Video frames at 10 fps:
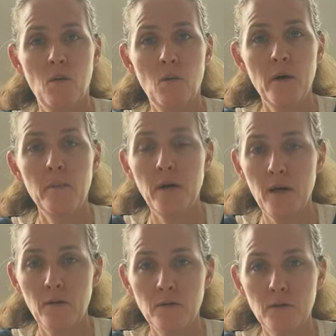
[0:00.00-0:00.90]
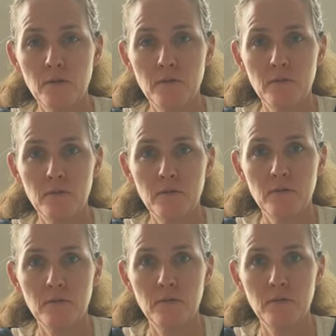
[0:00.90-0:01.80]
what about
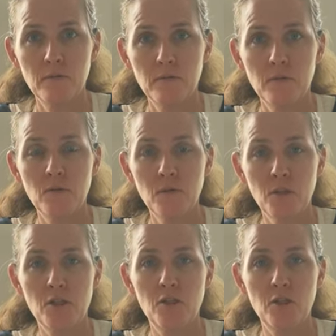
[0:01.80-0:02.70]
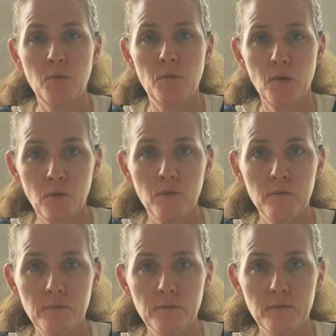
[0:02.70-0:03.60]
the relationship with you,
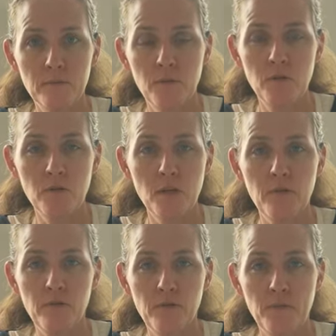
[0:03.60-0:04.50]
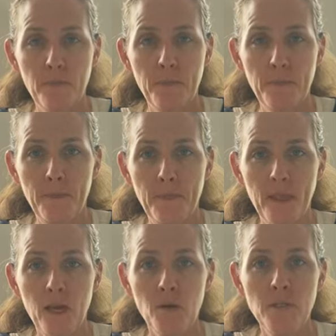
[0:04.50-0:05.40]
with yourself?
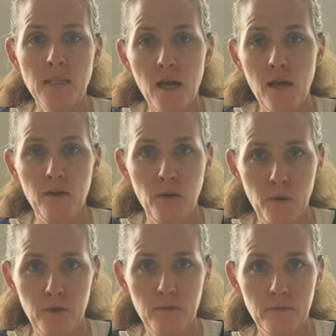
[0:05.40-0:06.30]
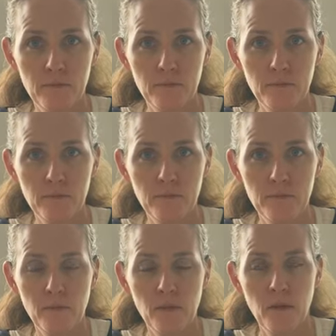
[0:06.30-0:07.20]
How is that going?
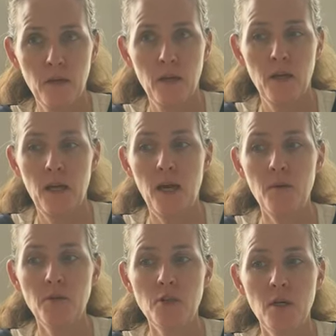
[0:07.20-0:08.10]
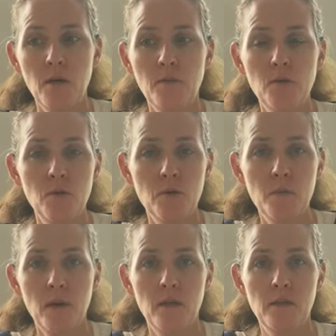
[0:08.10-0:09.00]
How much time do you
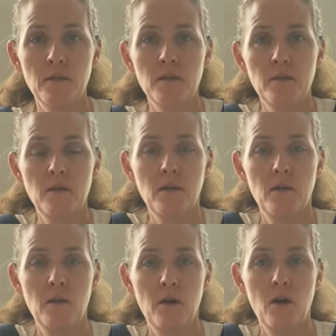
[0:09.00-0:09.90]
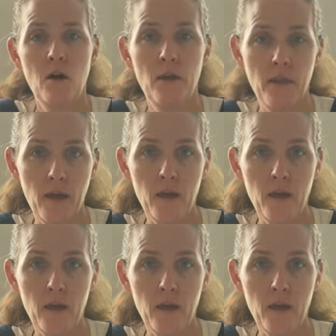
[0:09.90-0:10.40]
spend on